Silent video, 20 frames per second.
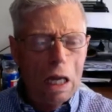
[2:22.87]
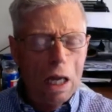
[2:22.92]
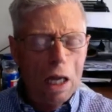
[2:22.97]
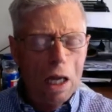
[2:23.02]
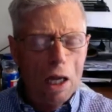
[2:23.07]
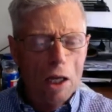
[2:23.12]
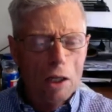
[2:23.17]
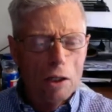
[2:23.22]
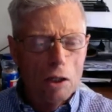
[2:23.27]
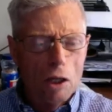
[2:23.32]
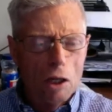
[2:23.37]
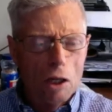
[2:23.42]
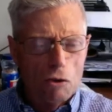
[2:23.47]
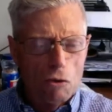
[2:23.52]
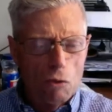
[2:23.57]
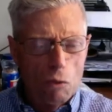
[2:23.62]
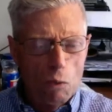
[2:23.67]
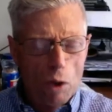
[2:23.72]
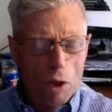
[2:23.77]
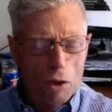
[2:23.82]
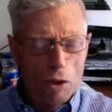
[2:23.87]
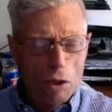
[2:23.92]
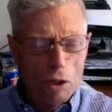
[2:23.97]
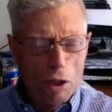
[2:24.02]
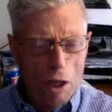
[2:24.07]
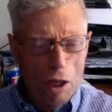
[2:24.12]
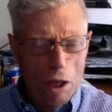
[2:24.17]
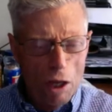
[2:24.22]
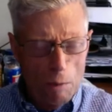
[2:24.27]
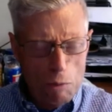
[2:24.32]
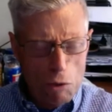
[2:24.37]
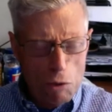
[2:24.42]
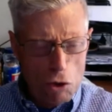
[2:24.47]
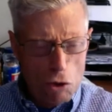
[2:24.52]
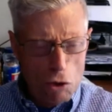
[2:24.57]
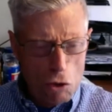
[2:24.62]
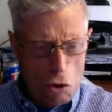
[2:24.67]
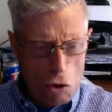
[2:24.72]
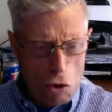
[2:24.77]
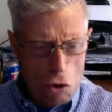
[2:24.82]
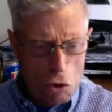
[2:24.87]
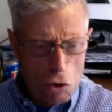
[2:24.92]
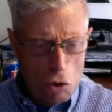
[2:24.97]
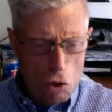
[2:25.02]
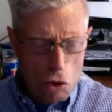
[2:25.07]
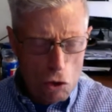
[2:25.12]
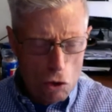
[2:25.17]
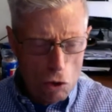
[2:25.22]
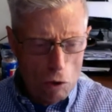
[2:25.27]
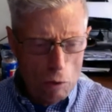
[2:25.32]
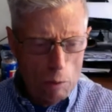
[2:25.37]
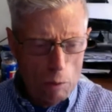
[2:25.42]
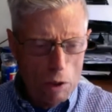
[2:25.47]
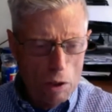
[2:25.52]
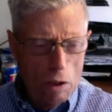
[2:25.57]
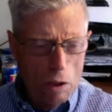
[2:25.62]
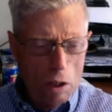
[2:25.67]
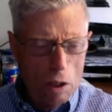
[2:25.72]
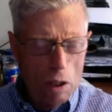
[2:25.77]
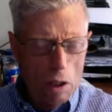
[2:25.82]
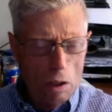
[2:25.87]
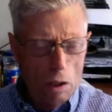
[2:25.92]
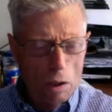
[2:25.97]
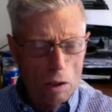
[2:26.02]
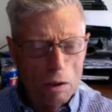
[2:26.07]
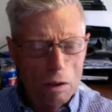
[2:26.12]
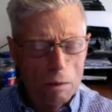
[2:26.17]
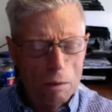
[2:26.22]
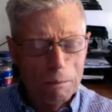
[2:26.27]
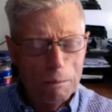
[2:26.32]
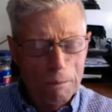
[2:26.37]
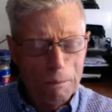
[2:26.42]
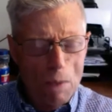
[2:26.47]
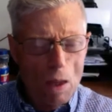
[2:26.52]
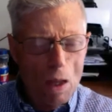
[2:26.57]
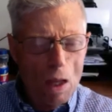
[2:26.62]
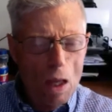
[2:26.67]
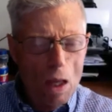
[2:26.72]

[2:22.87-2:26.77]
and I read the captions to determine.